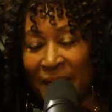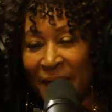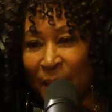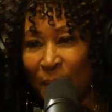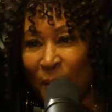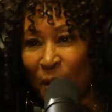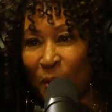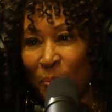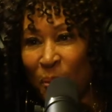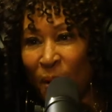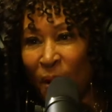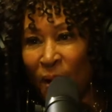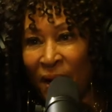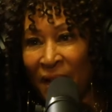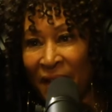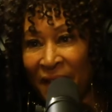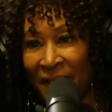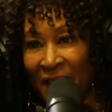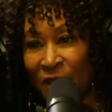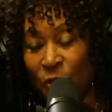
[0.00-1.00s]
Leimert
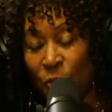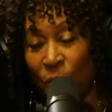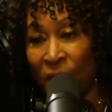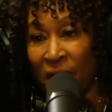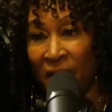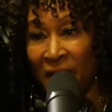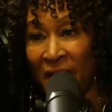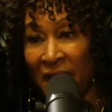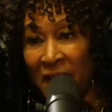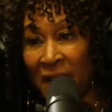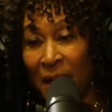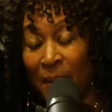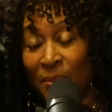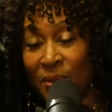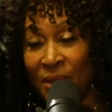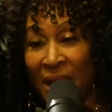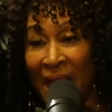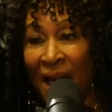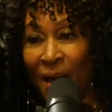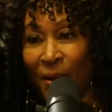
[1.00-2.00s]
Park, and that's where it kind of
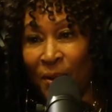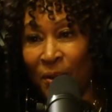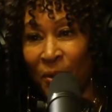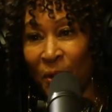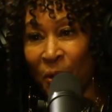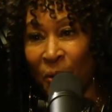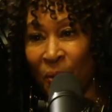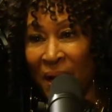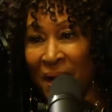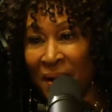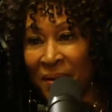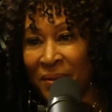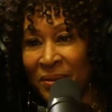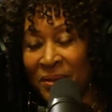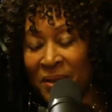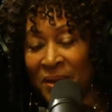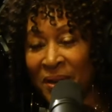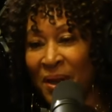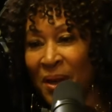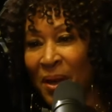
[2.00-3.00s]
comes out of the
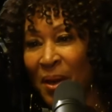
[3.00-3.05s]
ground.